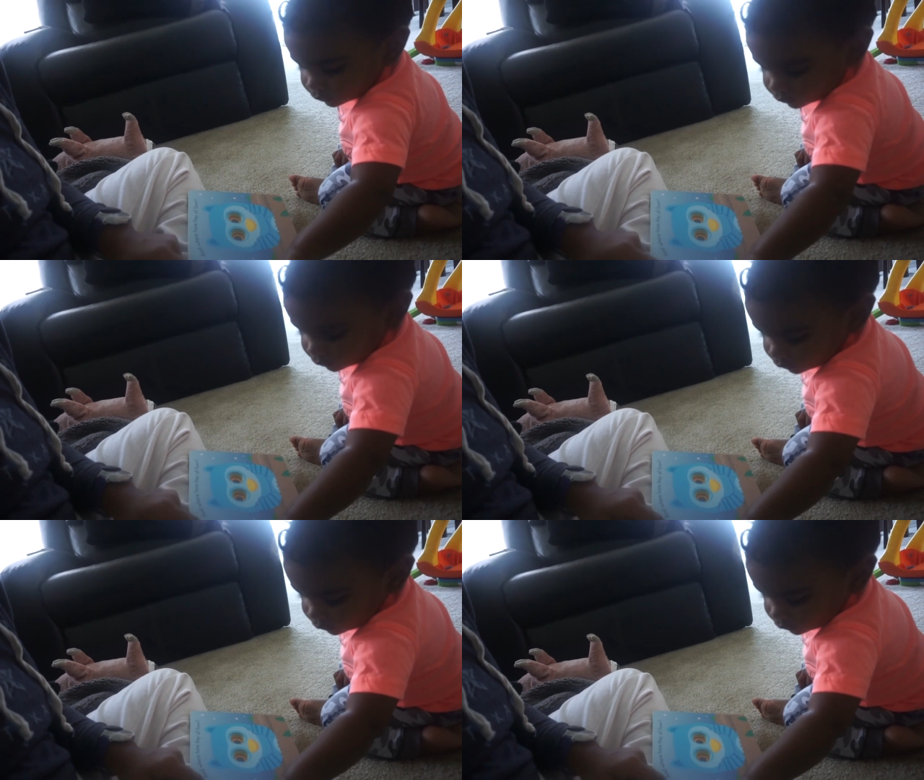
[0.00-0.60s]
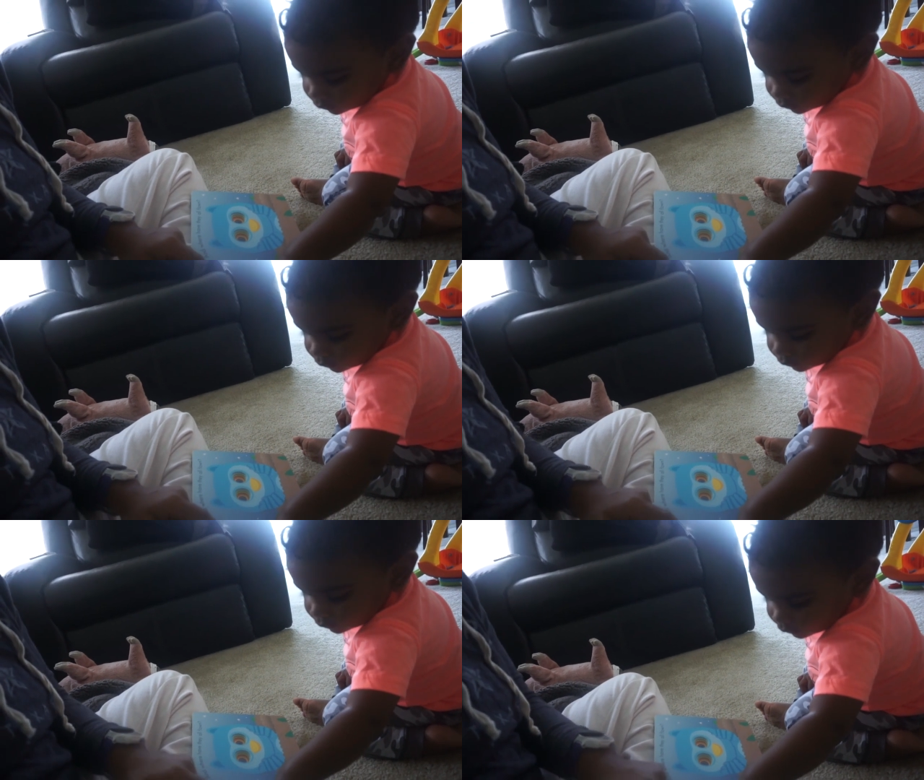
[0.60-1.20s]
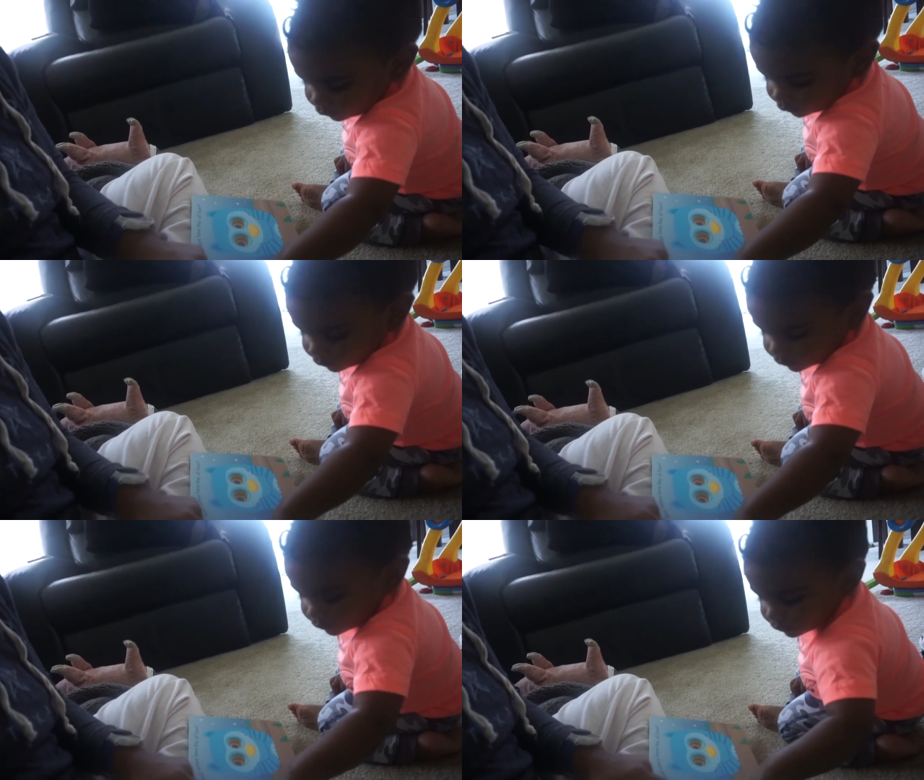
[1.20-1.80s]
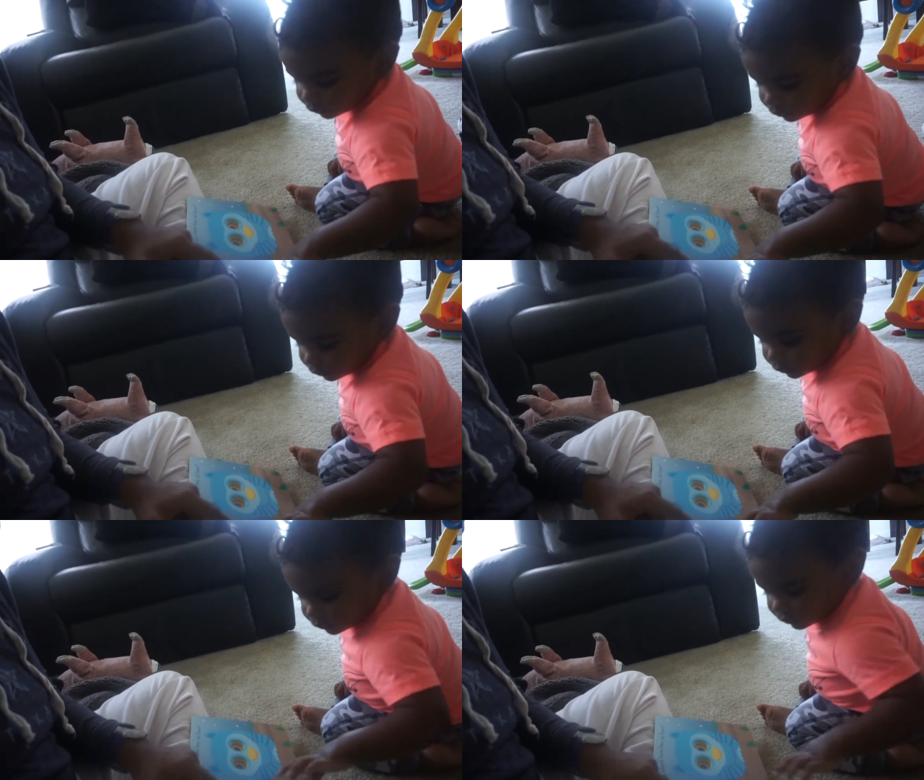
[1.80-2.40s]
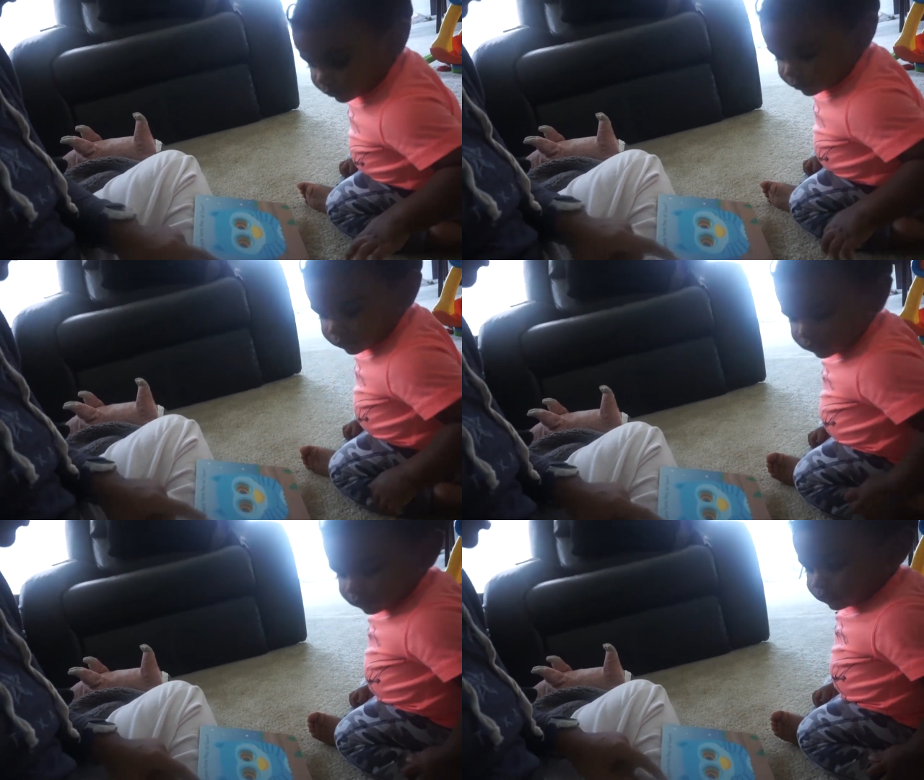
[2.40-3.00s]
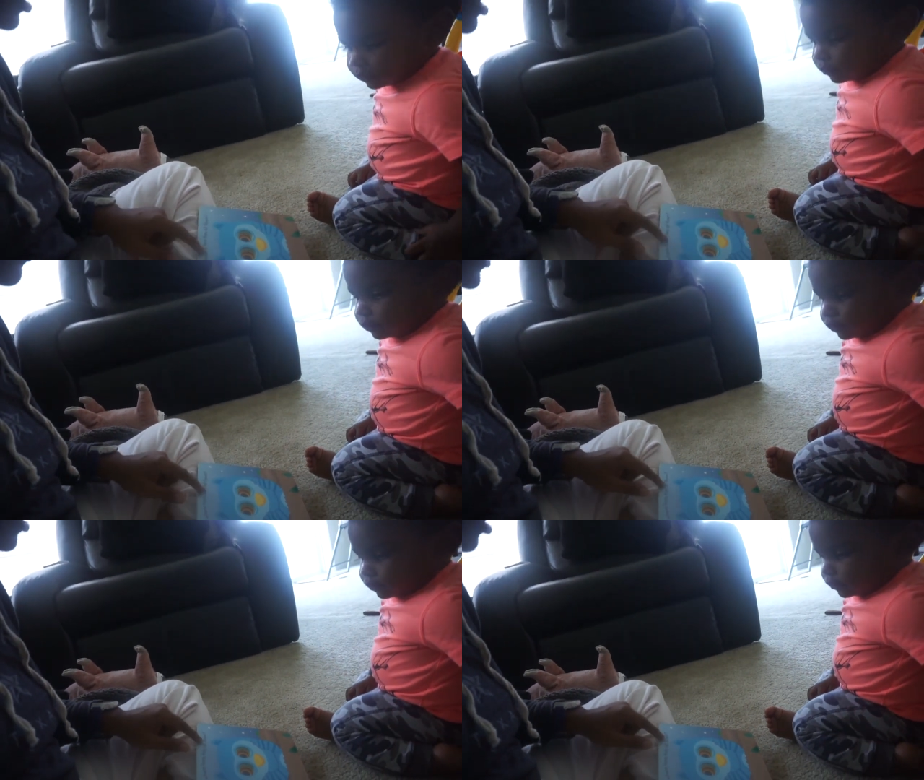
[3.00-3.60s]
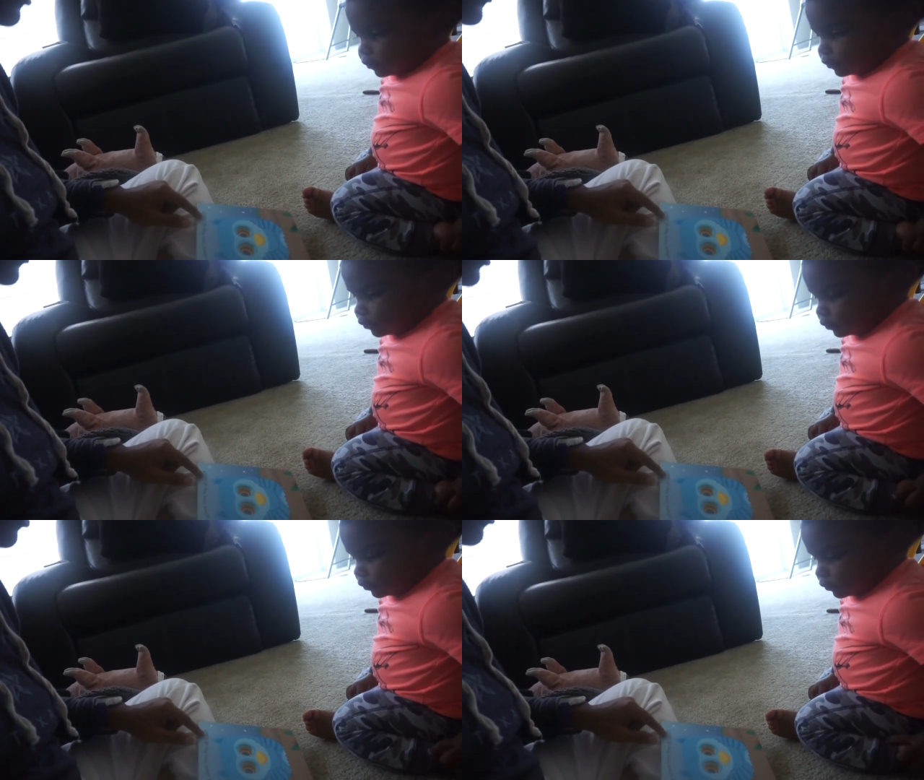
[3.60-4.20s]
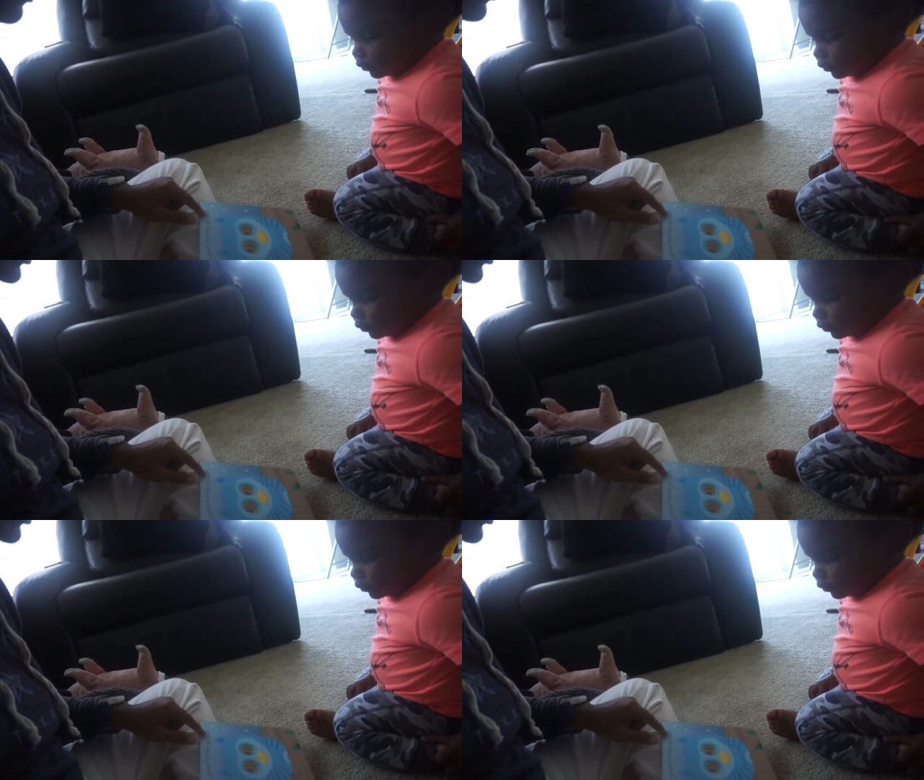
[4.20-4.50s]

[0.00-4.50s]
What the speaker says: [unreadable: no face in view]